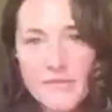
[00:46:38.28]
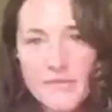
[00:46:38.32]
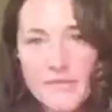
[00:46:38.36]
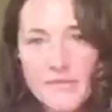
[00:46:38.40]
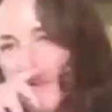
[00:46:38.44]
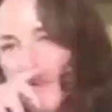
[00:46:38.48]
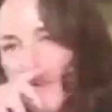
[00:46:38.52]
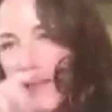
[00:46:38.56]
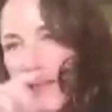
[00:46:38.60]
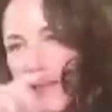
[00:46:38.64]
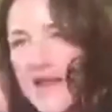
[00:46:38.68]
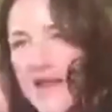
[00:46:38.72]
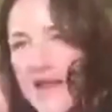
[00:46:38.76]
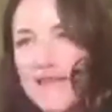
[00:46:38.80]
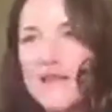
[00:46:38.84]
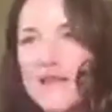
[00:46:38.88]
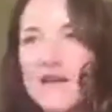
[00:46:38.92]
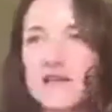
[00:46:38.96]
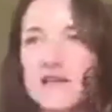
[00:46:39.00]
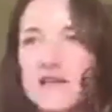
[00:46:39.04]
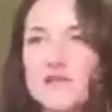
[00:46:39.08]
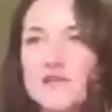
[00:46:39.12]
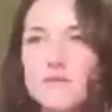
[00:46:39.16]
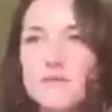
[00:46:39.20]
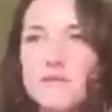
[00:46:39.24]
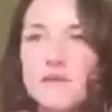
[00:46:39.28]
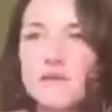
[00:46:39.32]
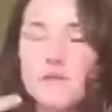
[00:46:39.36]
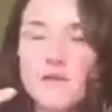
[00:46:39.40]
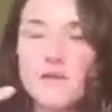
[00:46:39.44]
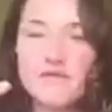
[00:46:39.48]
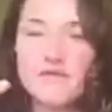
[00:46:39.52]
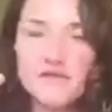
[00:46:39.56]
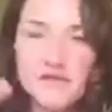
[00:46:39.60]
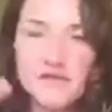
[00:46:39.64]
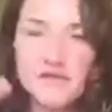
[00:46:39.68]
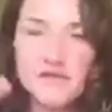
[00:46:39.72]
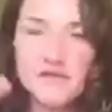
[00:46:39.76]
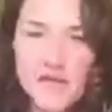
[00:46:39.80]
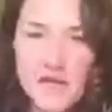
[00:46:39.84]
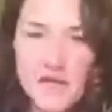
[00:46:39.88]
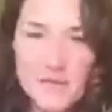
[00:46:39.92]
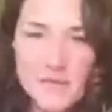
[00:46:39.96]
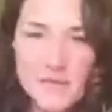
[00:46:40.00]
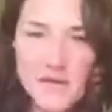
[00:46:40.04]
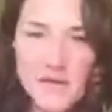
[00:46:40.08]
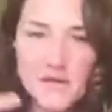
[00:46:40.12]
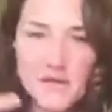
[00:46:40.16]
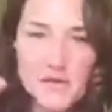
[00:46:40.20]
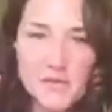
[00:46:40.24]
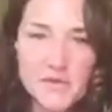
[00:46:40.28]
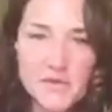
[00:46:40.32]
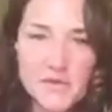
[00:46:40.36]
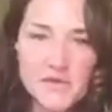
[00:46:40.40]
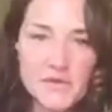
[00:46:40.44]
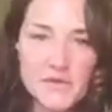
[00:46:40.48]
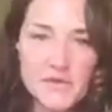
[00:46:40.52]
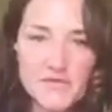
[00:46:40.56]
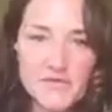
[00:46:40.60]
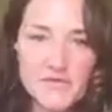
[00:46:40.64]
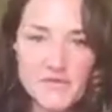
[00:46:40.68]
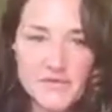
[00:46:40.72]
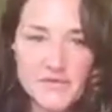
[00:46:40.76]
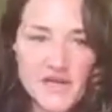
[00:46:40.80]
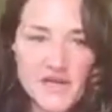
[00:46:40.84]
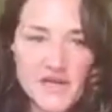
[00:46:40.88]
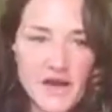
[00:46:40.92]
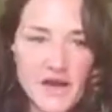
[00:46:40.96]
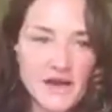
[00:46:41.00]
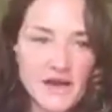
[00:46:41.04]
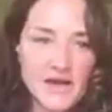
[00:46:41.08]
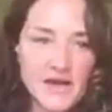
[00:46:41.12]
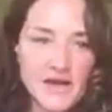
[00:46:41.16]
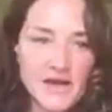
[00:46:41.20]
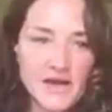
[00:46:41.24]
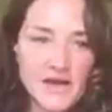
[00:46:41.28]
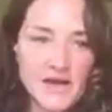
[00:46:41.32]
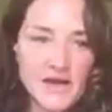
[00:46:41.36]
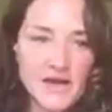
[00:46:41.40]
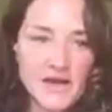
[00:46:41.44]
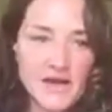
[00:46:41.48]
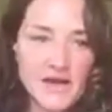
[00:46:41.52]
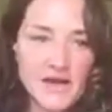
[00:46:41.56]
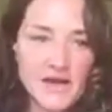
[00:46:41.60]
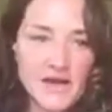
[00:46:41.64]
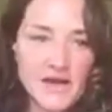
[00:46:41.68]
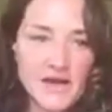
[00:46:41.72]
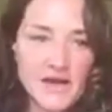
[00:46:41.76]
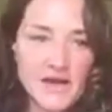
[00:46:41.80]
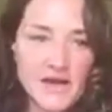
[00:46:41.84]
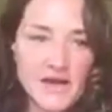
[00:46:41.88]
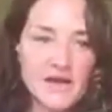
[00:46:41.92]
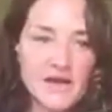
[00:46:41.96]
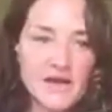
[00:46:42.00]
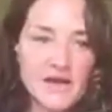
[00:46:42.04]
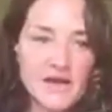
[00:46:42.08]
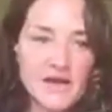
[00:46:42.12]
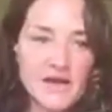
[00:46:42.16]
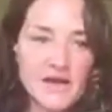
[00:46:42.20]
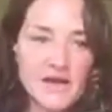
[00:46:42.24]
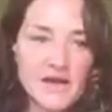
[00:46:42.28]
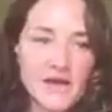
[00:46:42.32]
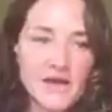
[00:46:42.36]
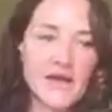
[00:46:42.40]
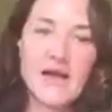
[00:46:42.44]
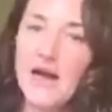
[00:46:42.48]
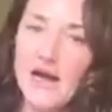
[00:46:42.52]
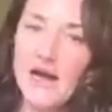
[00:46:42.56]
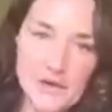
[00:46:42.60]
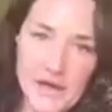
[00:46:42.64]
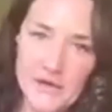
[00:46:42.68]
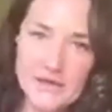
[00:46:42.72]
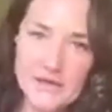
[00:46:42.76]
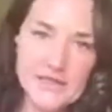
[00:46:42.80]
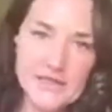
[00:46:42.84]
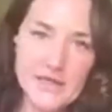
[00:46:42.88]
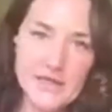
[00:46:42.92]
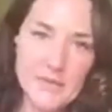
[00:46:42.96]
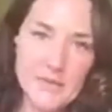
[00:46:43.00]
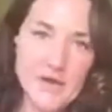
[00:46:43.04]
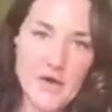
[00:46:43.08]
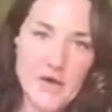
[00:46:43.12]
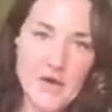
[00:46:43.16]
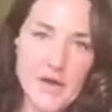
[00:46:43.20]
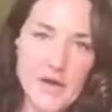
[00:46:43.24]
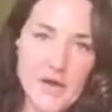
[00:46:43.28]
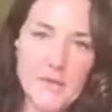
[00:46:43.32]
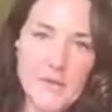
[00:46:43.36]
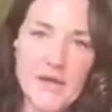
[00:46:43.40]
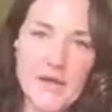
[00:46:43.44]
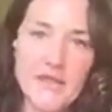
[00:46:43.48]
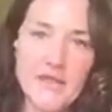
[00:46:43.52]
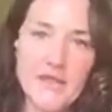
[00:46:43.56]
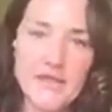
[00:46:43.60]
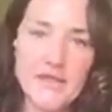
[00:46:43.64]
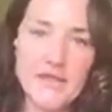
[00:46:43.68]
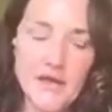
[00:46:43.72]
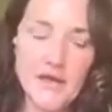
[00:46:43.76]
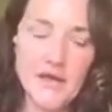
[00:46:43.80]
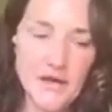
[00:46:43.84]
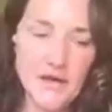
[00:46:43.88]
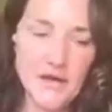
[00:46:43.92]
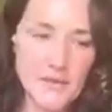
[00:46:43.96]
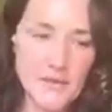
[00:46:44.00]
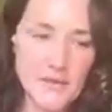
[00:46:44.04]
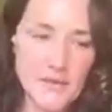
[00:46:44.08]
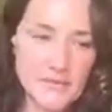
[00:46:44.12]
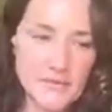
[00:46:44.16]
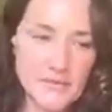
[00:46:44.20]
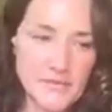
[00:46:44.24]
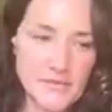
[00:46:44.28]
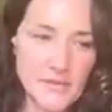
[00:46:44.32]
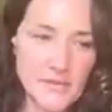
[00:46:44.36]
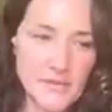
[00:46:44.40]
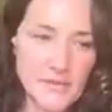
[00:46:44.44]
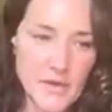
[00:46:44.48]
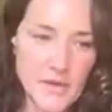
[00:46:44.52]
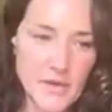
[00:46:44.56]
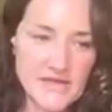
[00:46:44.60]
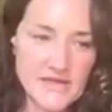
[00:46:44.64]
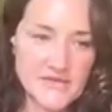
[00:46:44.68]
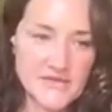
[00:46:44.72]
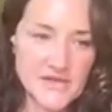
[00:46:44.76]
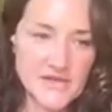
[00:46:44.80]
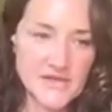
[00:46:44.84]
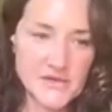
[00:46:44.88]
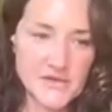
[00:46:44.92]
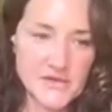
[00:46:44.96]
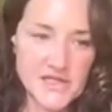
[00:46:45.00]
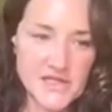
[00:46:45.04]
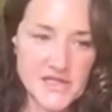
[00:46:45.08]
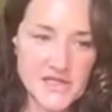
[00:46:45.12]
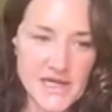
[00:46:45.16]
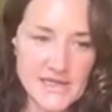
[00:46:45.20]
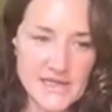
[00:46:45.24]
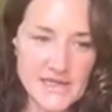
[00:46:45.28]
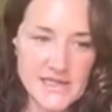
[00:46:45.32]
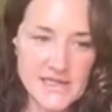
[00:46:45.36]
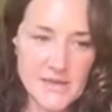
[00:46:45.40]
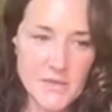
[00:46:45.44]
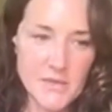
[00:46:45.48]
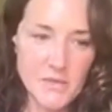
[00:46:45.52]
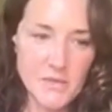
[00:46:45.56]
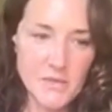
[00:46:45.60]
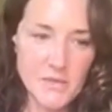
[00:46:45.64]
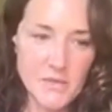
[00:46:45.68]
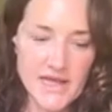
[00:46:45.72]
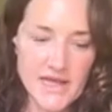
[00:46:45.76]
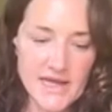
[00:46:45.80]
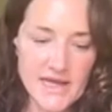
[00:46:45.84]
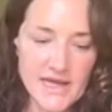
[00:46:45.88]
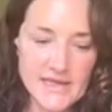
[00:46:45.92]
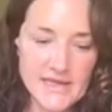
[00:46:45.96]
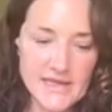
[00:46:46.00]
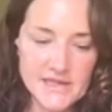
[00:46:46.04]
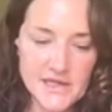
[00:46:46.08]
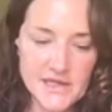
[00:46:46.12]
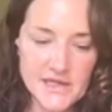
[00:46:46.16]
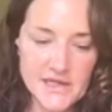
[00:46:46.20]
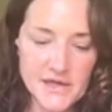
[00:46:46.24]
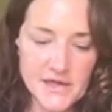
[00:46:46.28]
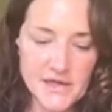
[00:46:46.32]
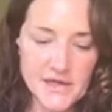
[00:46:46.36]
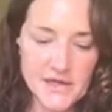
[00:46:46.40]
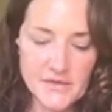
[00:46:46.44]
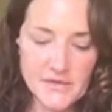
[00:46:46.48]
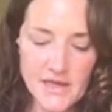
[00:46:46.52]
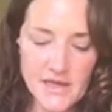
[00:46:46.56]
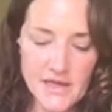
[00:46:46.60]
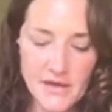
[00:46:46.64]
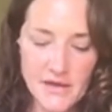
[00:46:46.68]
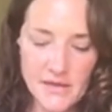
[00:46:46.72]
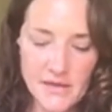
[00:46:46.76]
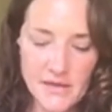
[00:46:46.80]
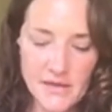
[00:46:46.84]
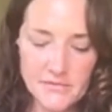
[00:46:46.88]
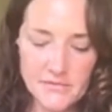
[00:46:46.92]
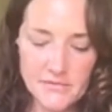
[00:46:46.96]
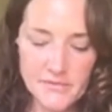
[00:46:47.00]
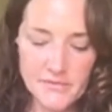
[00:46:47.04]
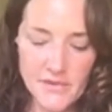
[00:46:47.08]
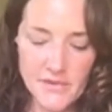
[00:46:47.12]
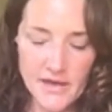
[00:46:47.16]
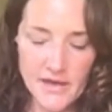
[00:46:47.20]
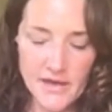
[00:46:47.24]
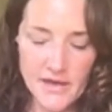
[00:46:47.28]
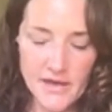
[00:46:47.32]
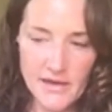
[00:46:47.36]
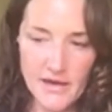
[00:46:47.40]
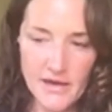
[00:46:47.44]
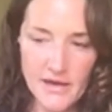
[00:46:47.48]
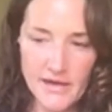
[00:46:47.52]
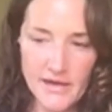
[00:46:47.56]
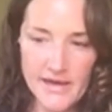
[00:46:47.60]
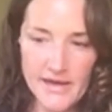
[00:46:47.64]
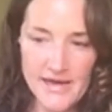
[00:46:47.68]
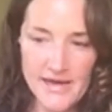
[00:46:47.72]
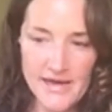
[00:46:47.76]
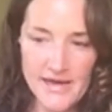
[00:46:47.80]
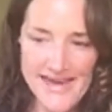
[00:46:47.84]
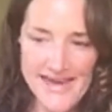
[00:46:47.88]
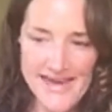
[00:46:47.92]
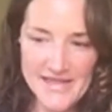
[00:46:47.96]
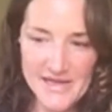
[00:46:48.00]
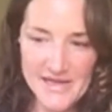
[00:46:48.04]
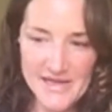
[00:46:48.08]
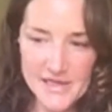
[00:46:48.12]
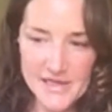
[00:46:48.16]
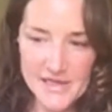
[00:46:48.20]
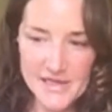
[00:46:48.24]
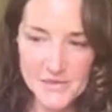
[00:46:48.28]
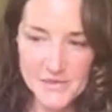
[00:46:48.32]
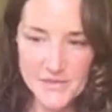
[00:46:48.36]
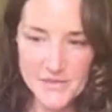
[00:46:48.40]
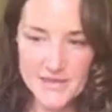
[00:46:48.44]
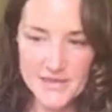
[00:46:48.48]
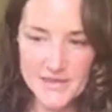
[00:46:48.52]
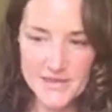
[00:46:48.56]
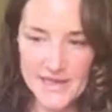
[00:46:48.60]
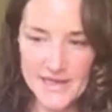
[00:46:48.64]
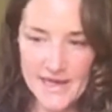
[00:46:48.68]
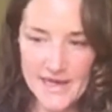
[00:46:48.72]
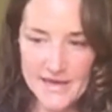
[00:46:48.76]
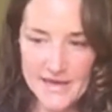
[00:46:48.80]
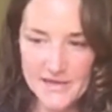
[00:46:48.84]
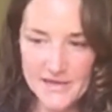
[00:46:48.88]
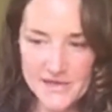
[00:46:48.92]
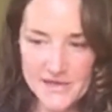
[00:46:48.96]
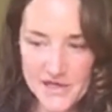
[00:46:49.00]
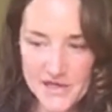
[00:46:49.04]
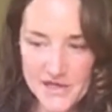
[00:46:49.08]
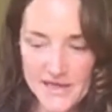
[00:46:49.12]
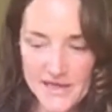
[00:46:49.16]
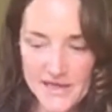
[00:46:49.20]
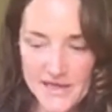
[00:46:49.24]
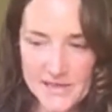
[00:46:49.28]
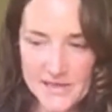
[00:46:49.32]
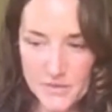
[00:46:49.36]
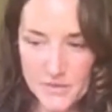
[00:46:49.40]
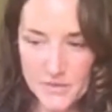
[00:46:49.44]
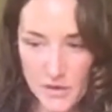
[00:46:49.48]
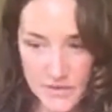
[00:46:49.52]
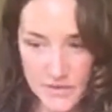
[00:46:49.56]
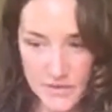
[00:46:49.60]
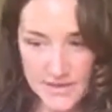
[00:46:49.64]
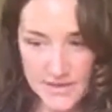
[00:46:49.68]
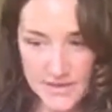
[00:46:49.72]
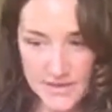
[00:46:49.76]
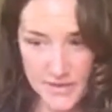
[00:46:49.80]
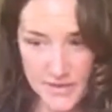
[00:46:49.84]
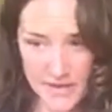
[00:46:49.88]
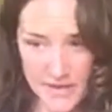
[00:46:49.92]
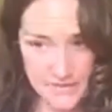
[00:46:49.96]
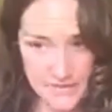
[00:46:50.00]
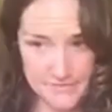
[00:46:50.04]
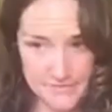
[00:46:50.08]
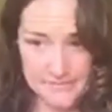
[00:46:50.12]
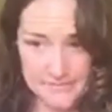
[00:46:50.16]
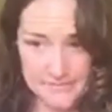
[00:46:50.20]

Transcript: from the netherlands should we do one from germany should we do the one from china I don't know. And so I'm going with um, waiting for Dr. Jack to come up with his. You know, um, I, I can get the Dutch ones, I can get the Chinese ones, but,